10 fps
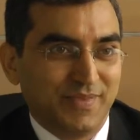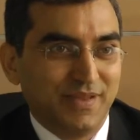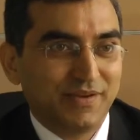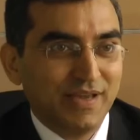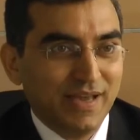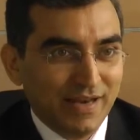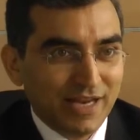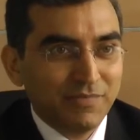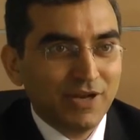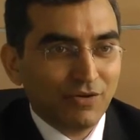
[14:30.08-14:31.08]
Okay,
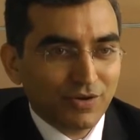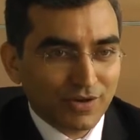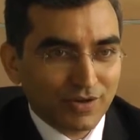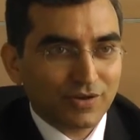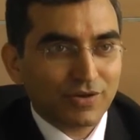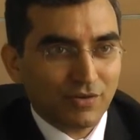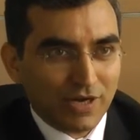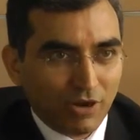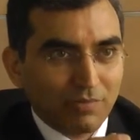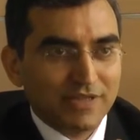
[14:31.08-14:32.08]
let me now
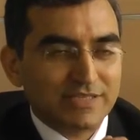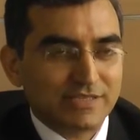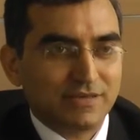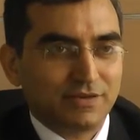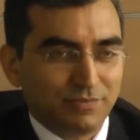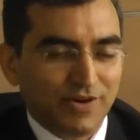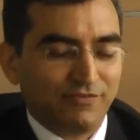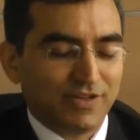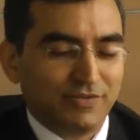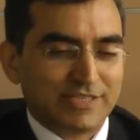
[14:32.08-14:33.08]
elaborate this to
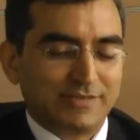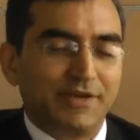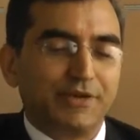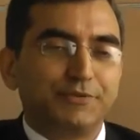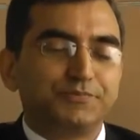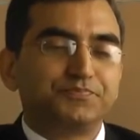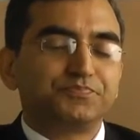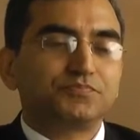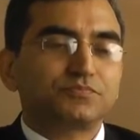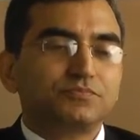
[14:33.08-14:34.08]
further explain to you.
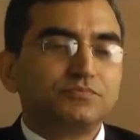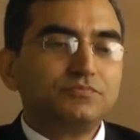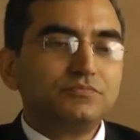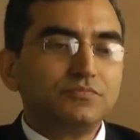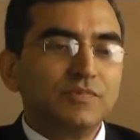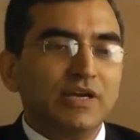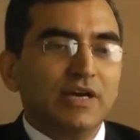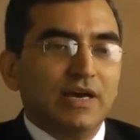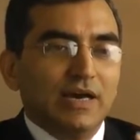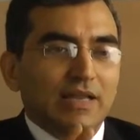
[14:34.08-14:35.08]

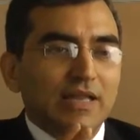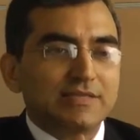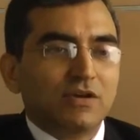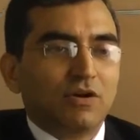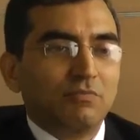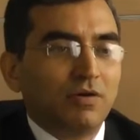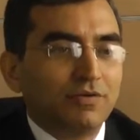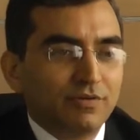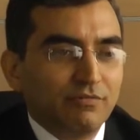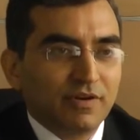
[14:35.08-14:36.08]
Let's talk
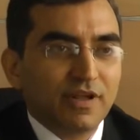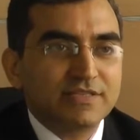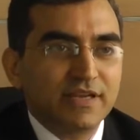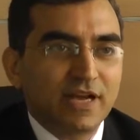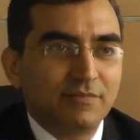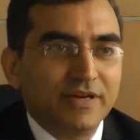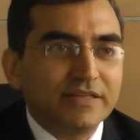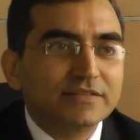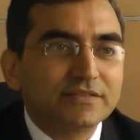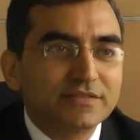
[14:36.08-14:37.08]
about real estate
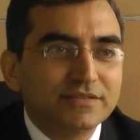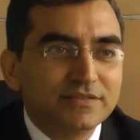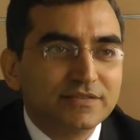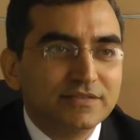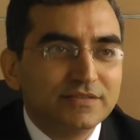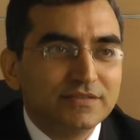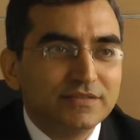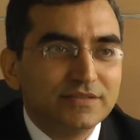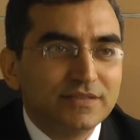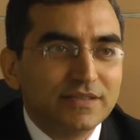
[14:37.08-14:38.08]
companies.
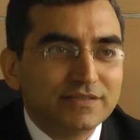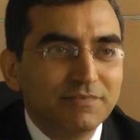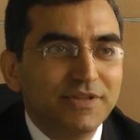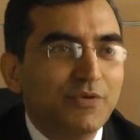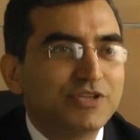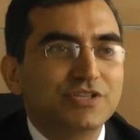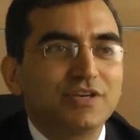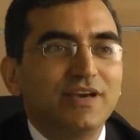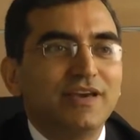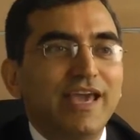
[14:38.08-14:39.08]
Something
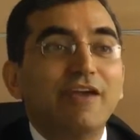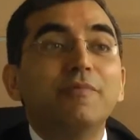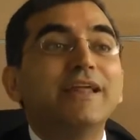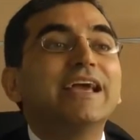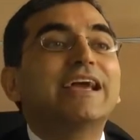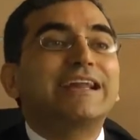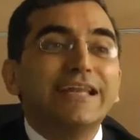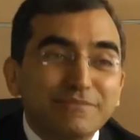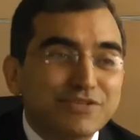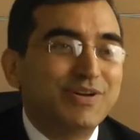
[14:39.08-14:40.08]
which everybody
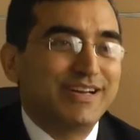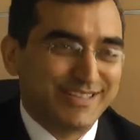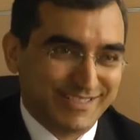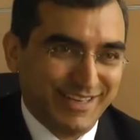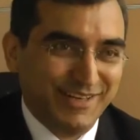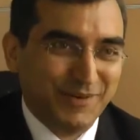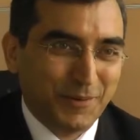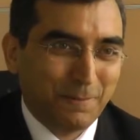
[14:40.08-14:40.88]
claims to understand.